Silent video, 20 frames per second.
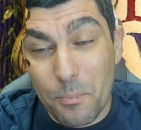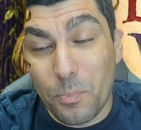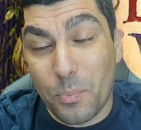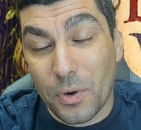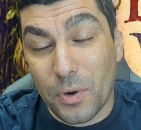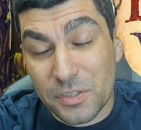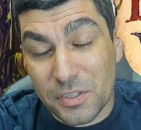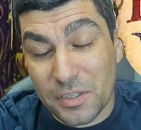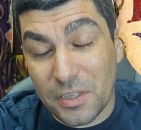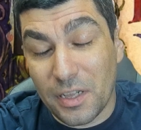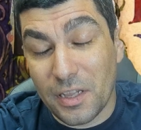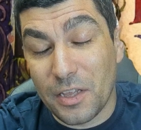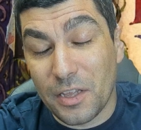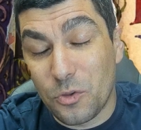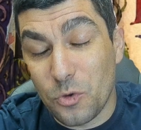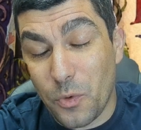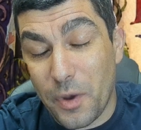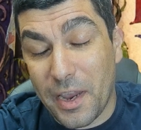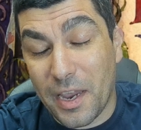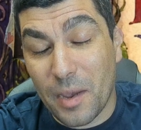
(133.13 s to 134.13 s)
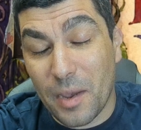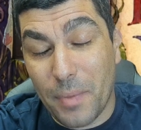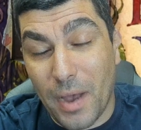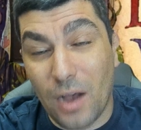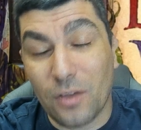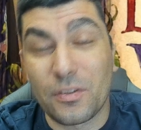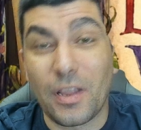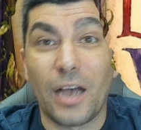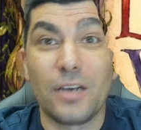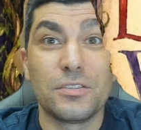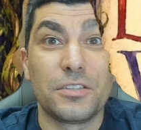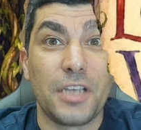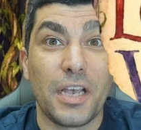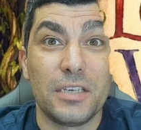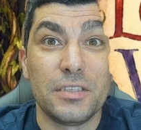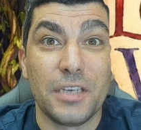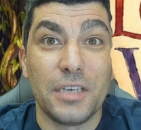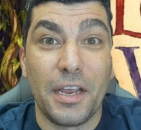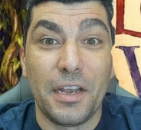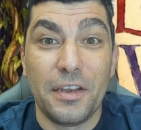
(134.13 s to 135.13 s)
personally doing about, I'll
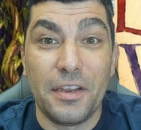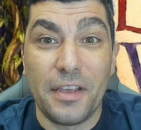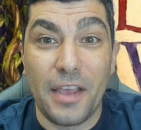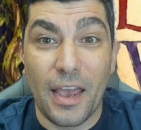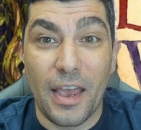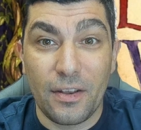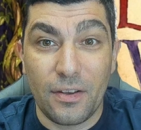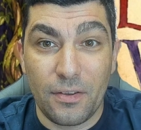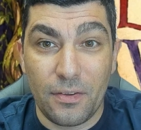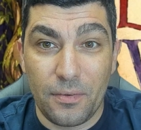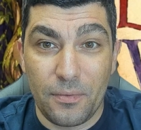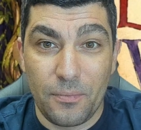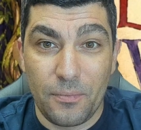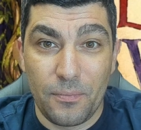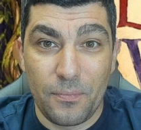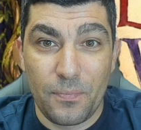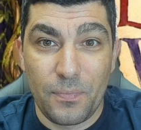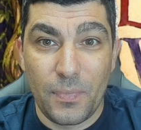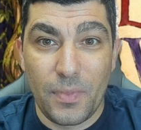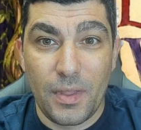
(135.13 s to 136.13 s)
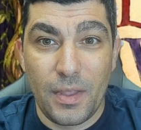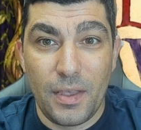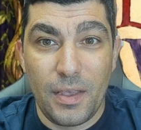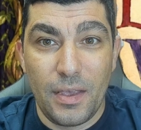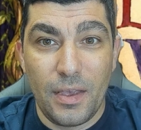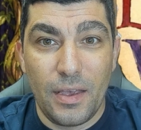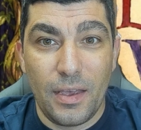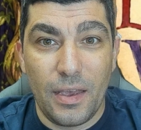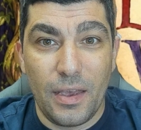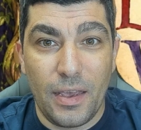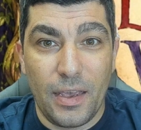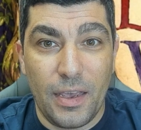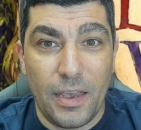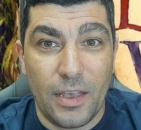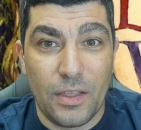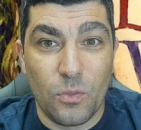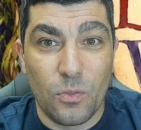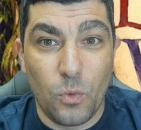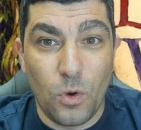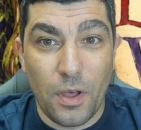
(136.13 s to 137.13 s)
tell in the end.
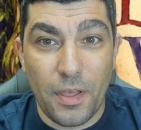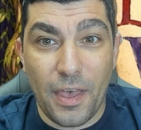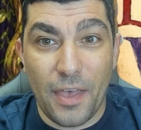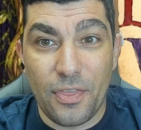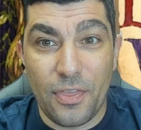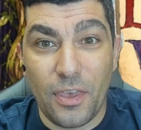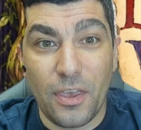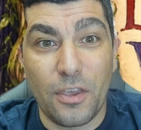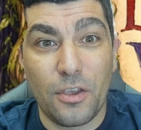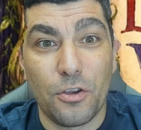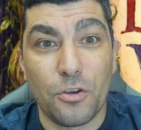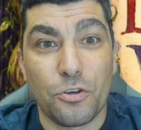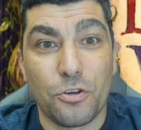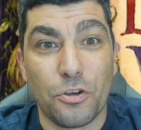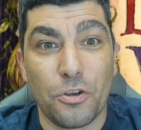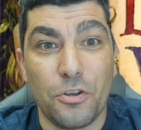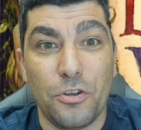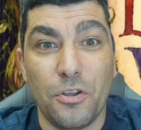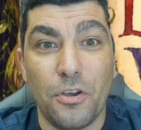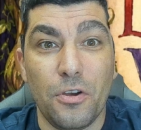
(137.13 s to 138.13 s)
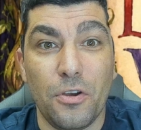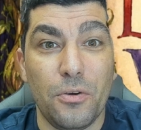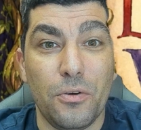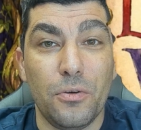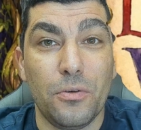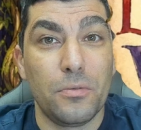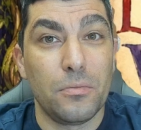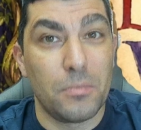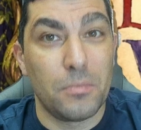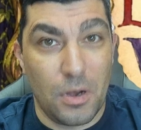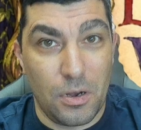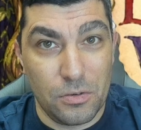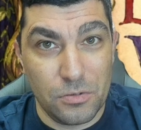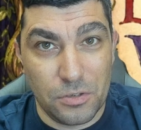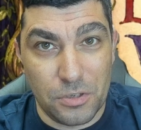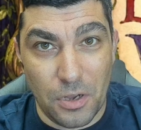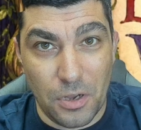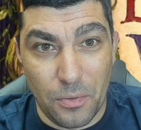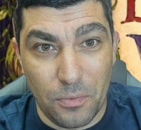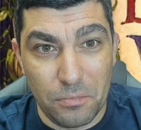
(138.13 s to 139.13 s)
And what I think you should do
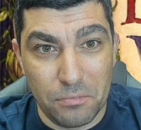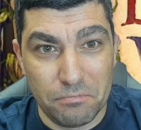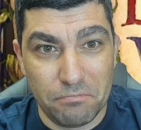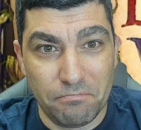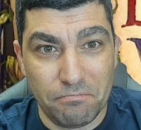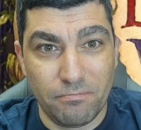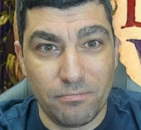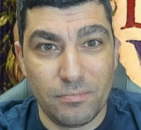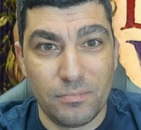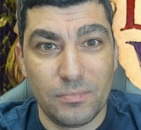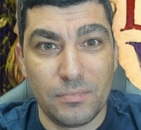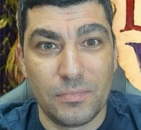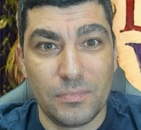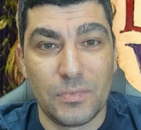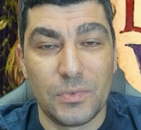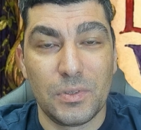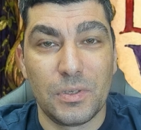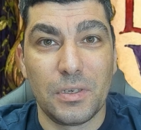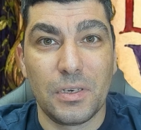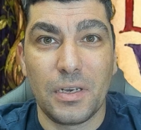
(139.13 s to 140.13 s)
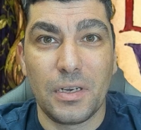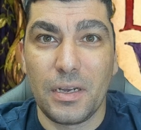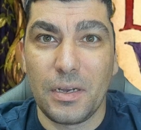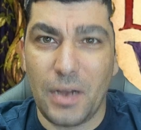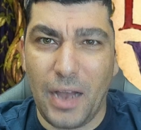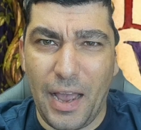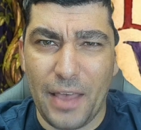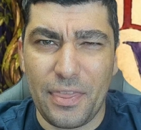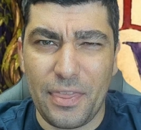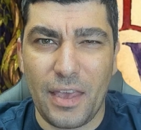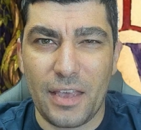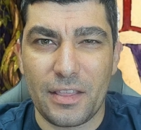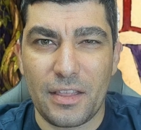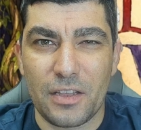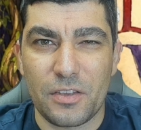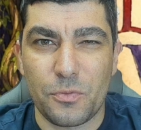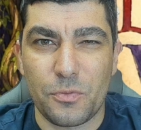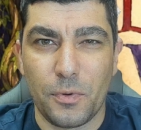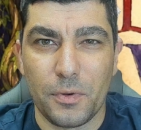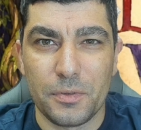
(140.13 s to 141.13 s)
also. I think
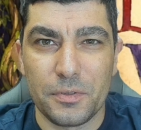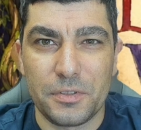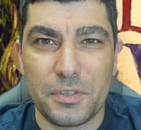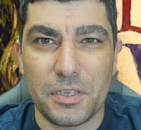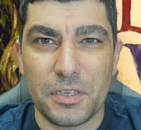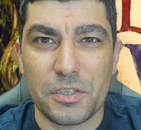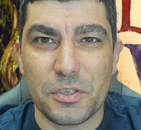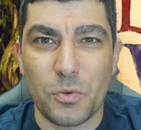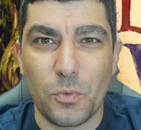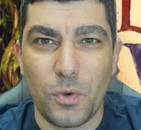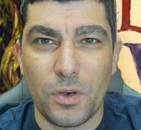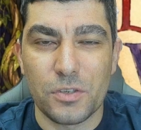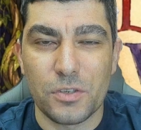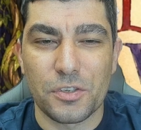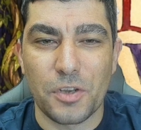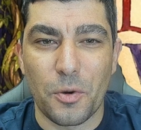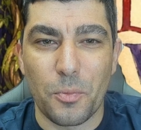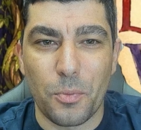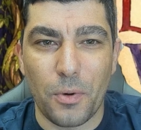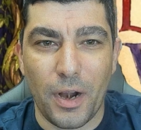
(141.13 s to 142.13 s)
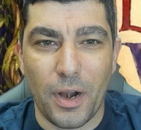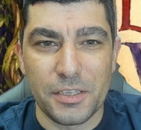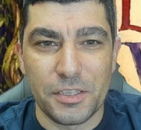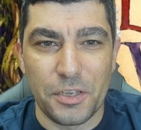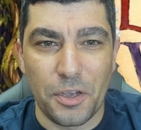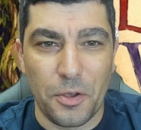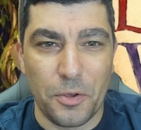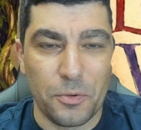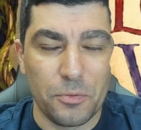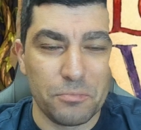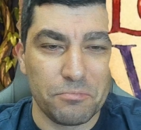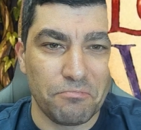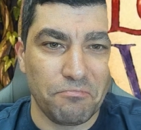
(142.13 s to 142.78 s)
this will surprise you.